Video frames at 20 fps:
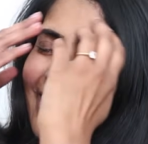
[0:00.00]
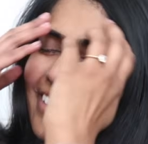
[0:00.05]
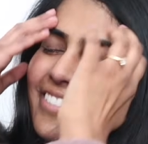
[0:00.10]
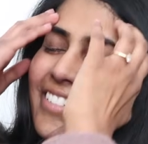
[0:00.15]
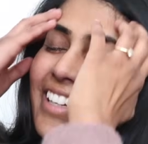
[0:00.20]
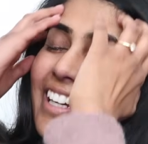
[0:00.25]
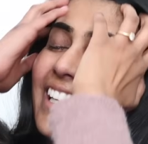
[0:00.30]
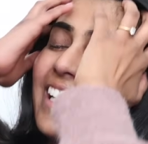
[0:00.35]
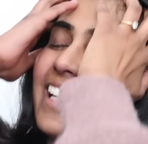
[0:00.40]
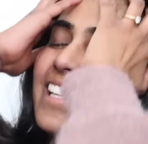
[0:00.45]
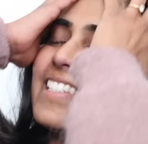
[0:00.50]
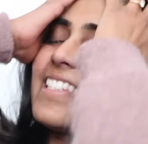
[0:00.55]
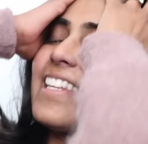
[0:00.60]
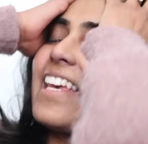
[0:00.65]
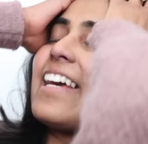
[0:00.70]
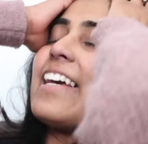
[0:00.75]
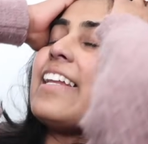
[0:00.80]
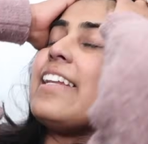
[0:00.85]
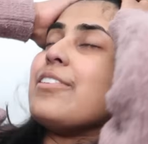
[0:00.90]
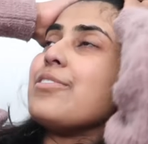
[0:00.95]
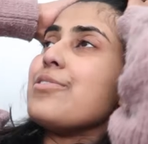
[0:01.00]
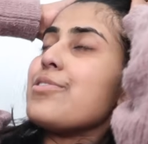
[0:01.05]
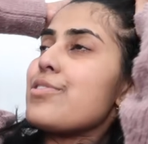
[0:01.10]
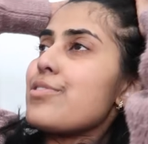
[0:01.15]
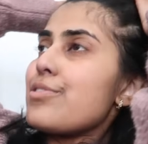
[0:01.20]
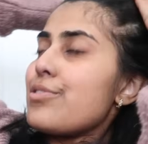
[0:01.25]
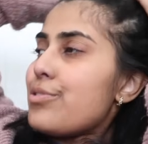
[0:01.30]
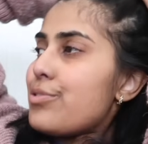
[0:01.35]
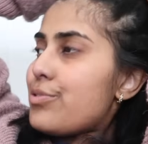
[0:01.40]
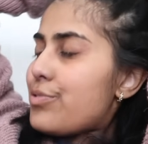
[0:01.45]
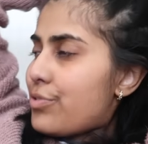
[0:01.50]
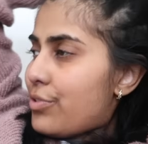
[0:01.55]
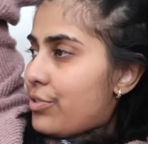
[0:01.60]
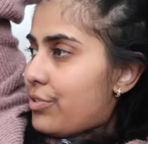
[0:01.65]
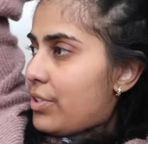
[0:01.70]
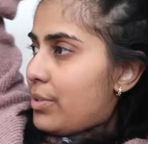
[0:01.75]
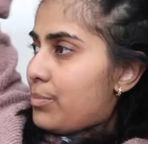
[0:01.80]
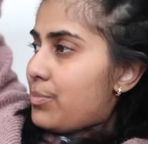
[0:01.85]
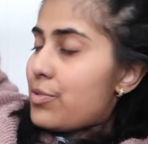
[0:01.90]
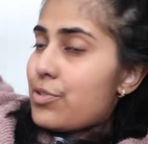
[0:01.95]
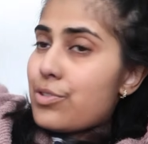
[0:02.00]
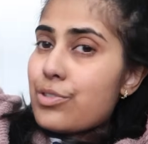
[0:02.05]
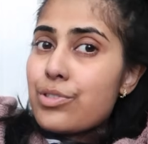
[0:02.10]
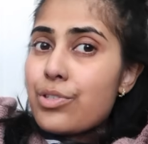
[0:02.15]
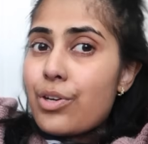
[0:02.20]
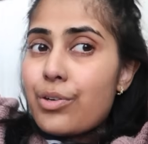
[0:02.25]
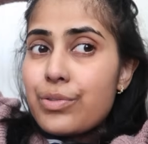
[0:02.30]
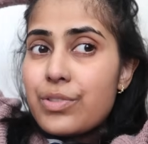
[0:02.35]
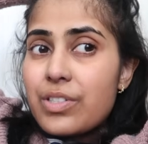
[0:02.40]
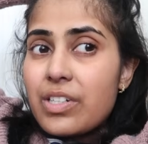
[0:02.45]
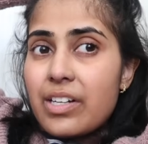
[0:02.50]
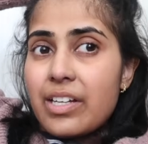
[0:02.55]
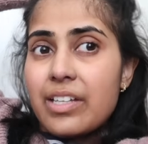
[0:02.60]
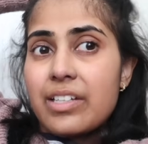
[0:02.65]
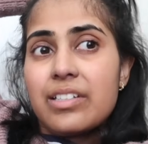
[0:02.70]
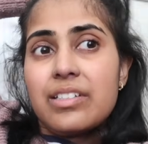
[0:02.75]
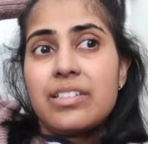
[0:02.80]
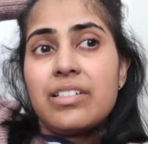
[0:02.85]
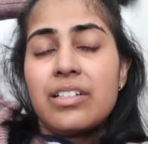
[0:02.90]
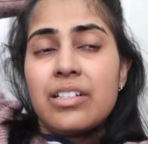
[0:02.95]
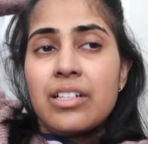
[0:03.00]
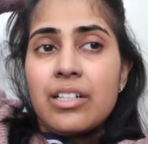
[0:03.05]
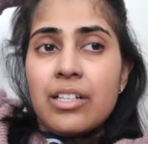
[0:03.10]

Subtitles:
let's get a little snooze on. I'm so tired,